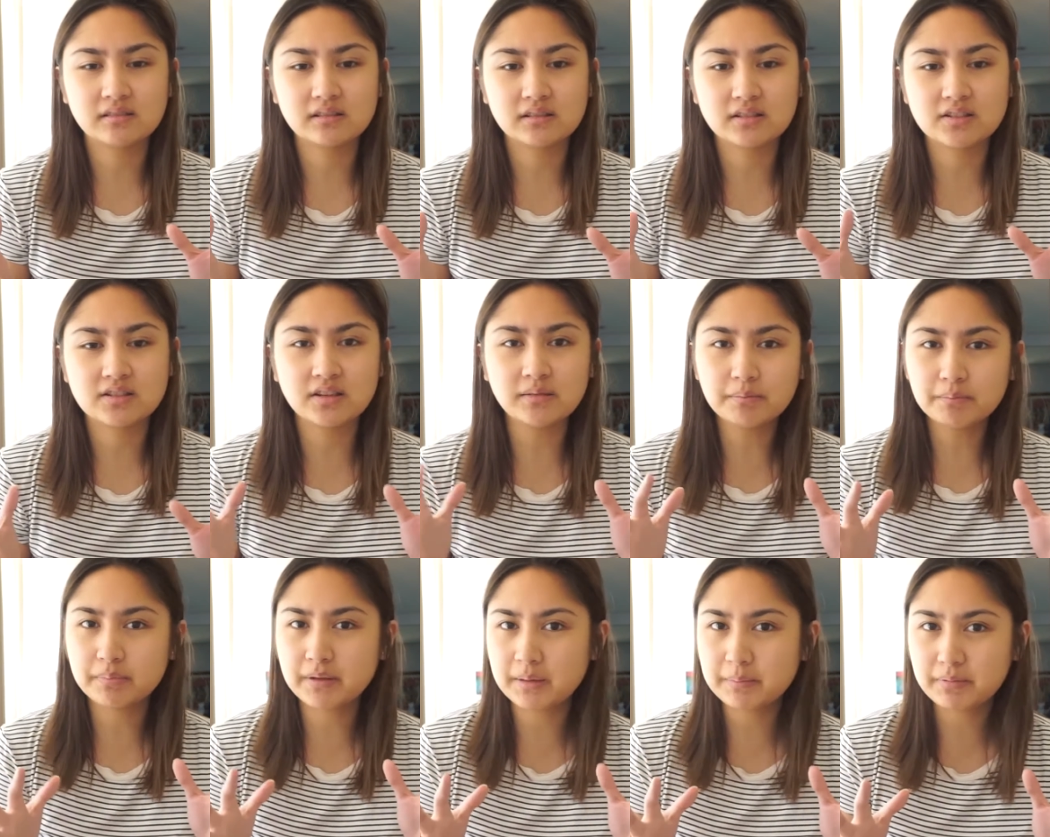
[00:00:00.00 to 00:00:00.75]

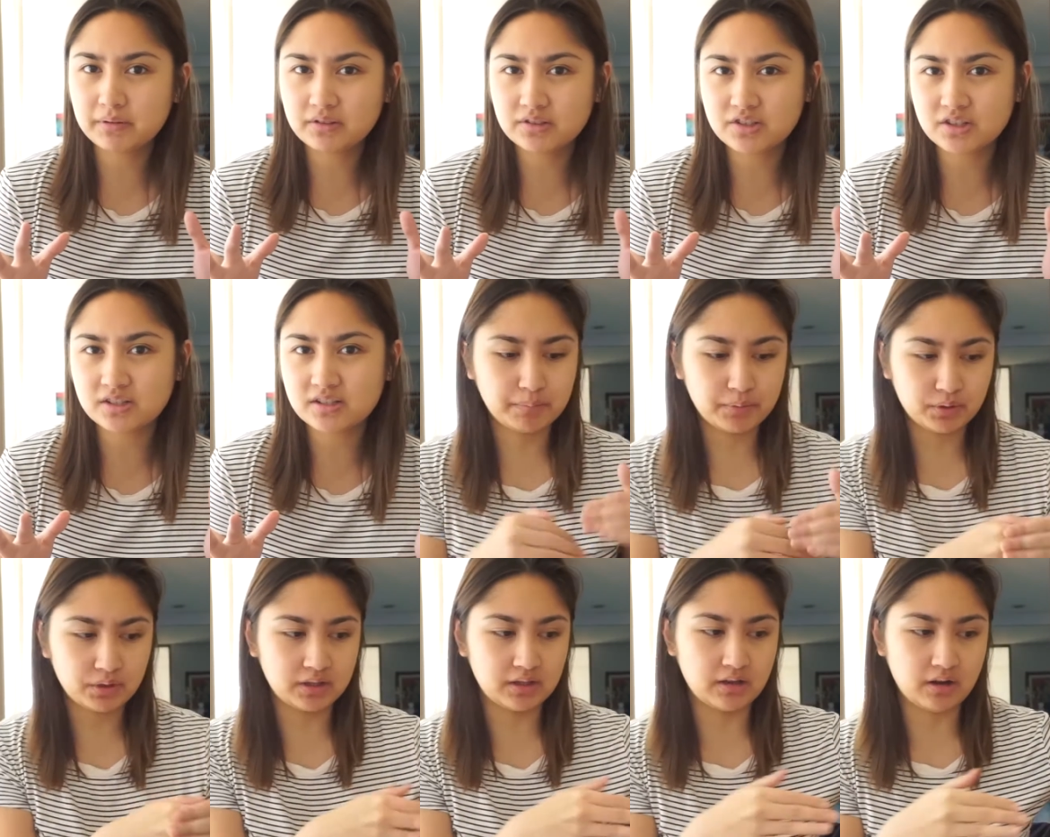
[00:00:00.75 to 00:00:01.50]
some people just
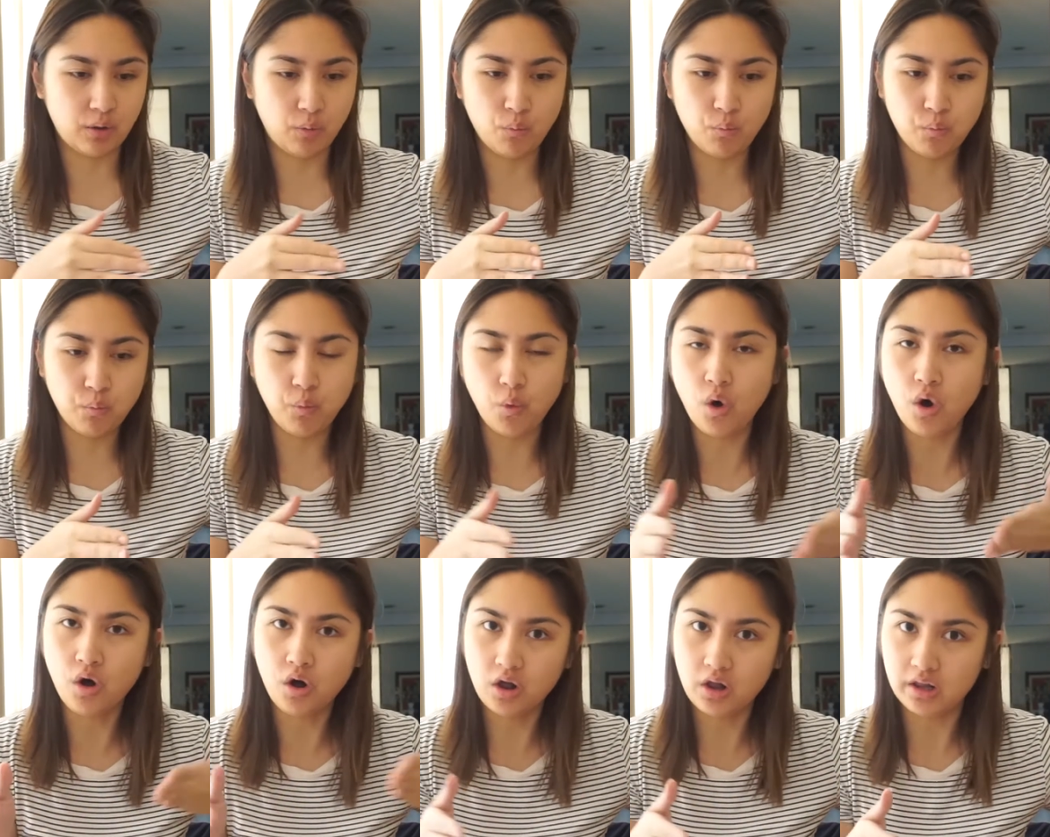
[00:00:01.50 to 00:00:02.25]
put a
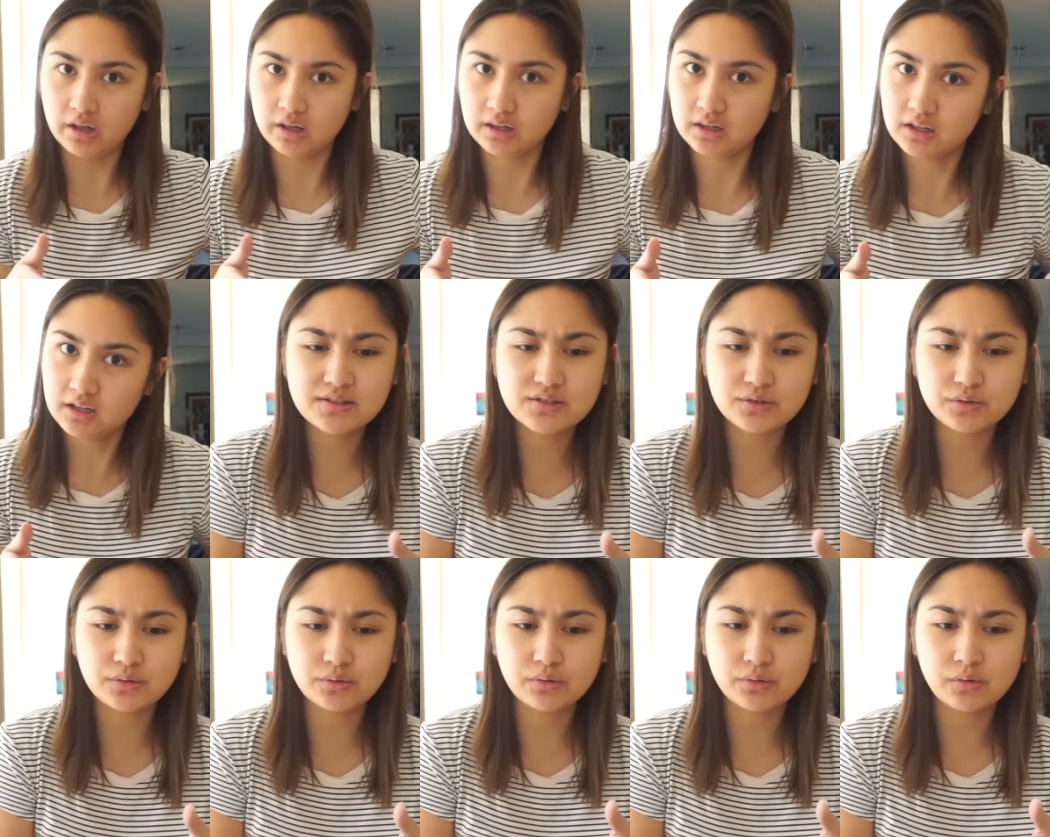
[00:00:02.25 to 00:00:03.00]
wall
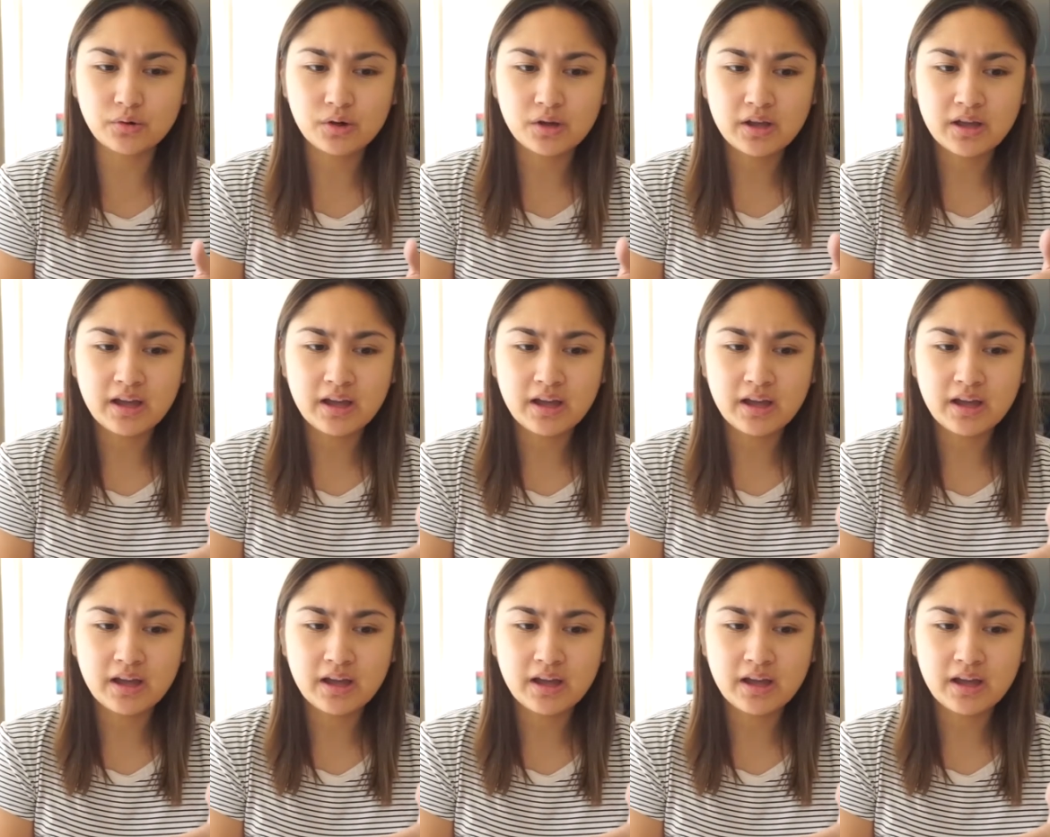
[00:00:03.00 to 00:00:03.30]
so